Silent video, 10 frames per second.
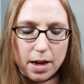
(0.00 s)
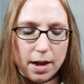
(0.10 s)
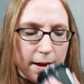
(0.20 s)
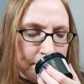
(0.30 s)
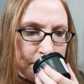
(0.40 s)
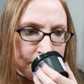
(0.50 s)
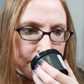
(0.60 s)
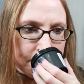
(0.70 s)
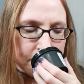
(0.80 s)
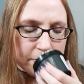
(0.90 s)
Um,
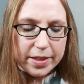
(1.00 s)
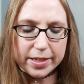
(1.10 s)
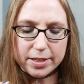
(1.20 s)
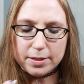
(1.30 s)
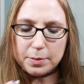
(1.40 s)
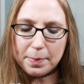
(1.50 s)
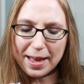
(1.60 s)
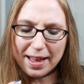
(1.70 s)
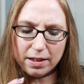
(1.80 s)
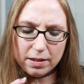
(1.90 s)
the smell,
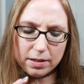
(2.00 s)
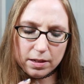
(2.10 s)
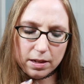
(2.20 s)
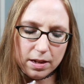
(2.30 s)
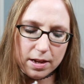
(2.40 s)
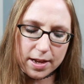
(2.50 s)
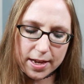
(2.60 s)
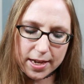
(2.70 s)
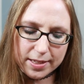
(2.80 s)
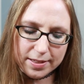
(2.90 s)

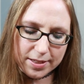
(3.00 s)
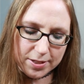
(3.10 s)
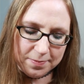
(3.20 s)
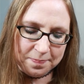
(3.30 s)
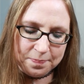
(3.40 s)
it's,